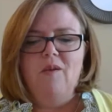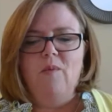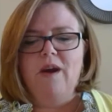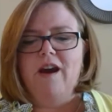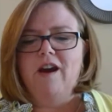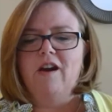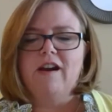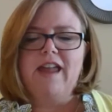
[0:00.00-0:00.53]

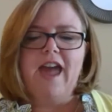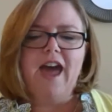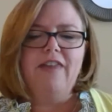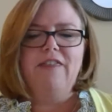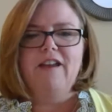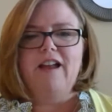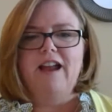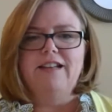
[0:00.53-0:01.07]
where
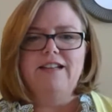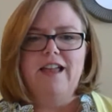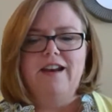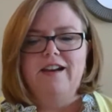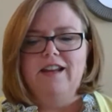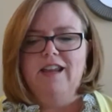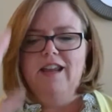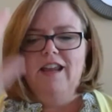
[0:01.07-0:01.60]
Catholic
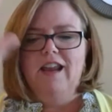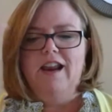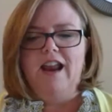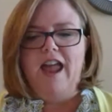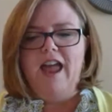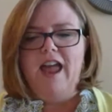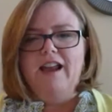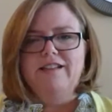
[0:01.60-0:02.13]
identity
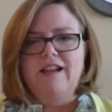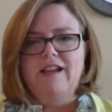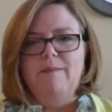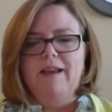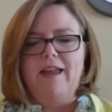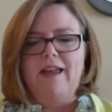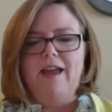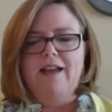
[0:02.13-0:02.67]
and academic